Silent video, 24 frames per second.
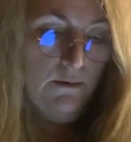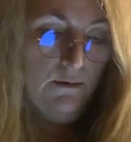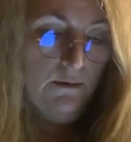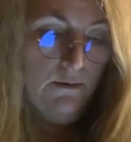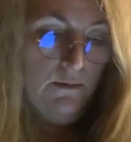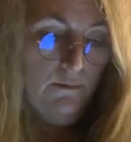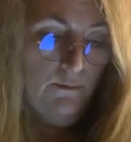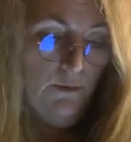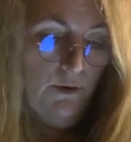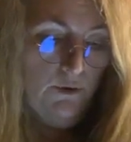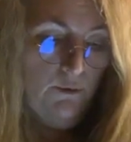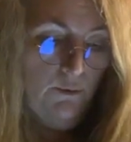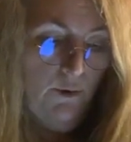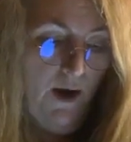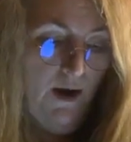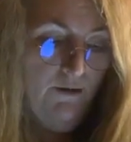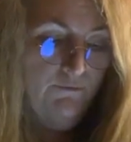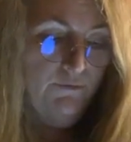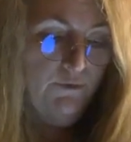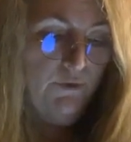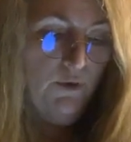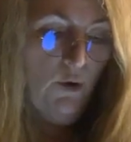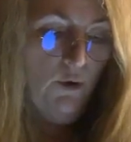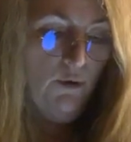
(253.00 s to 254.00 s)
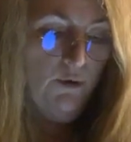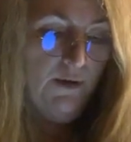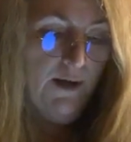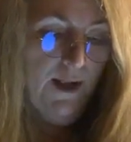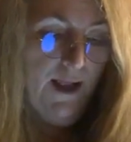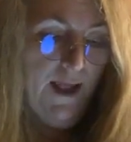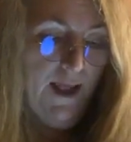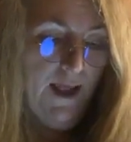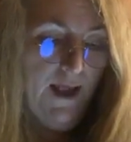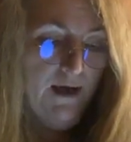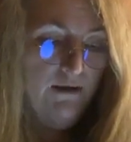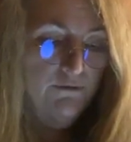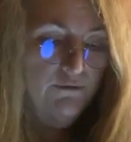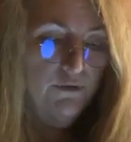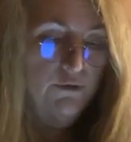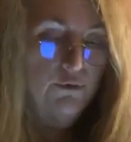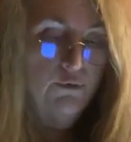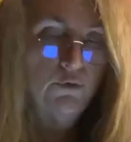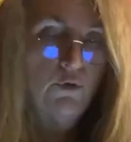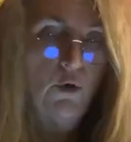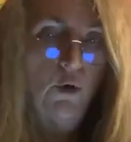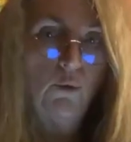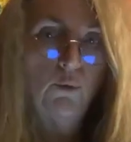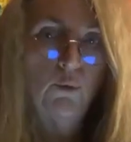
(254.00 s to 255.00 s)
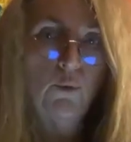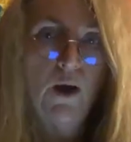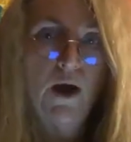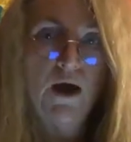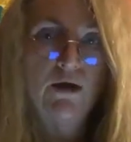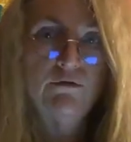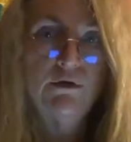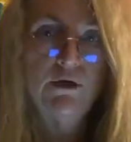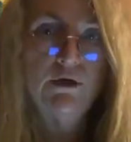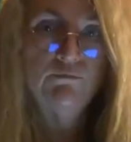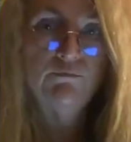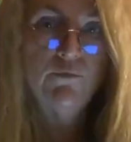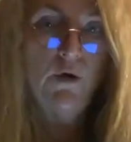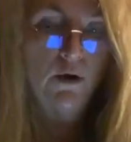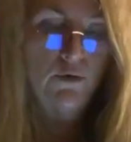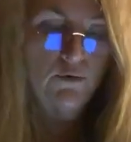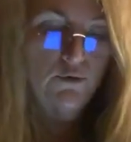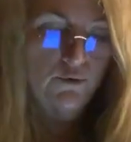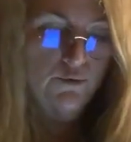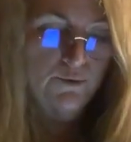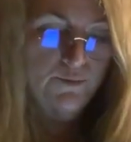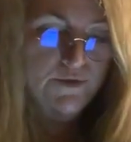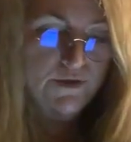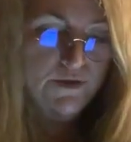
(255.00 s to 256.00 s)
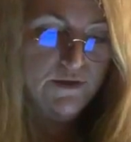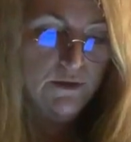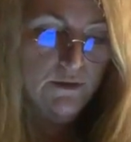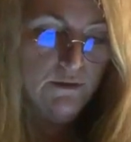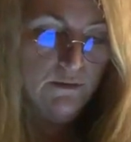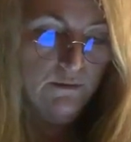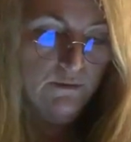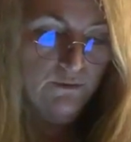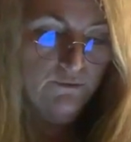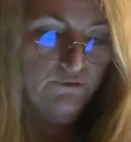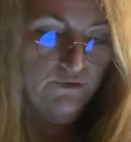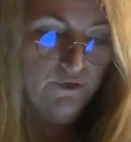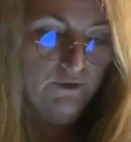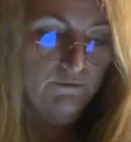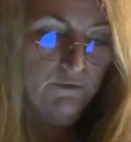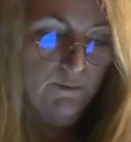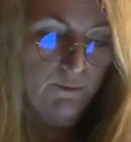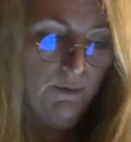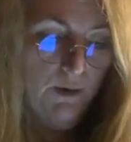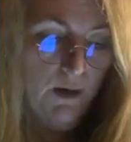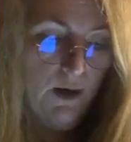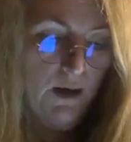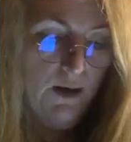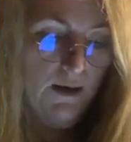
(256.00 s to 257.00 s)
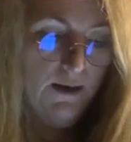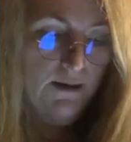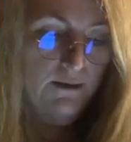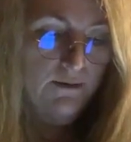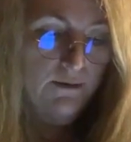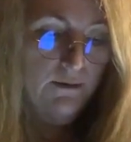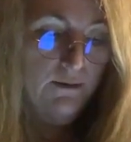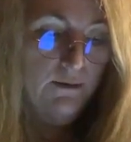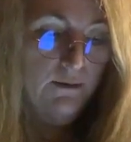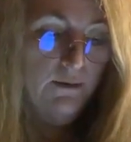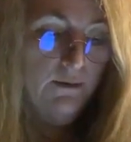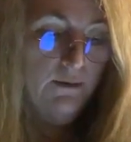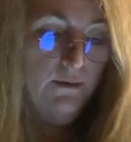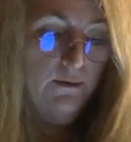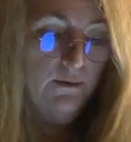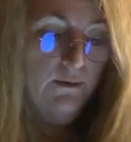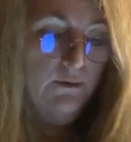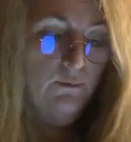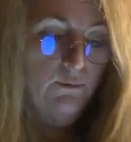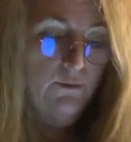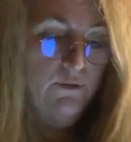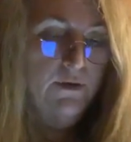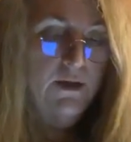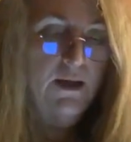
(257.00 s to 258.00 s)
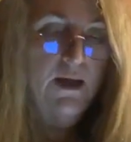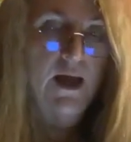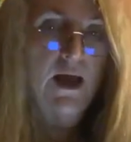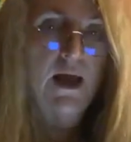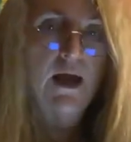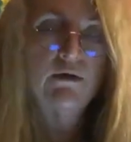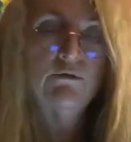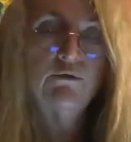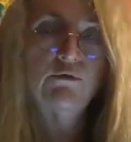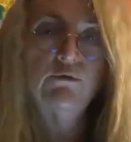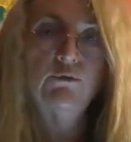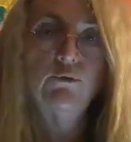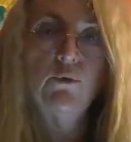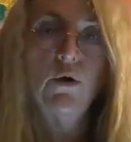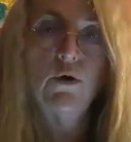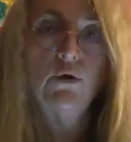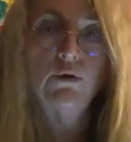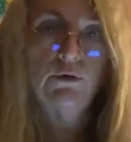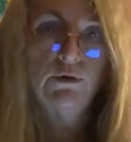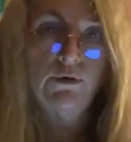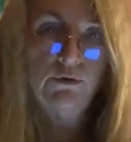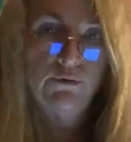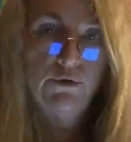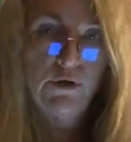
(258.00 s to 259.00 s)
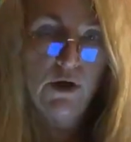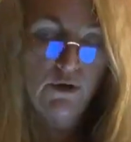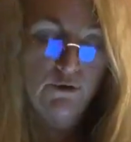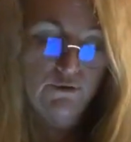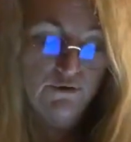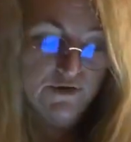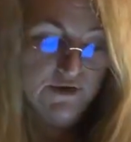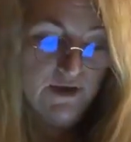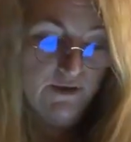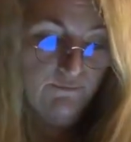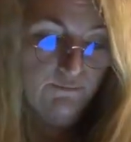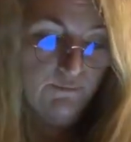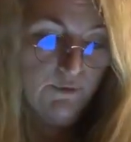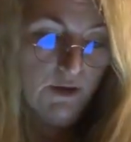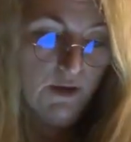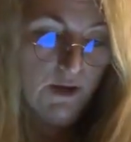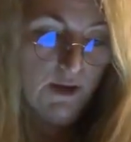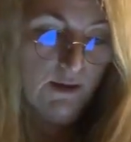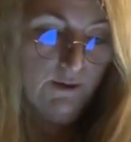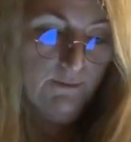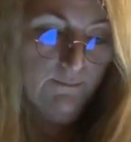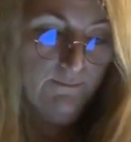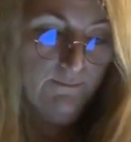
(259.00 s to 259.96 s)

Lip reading: "But you have long hair and you're not wearing robes," she replied, with the air of one who knows everything.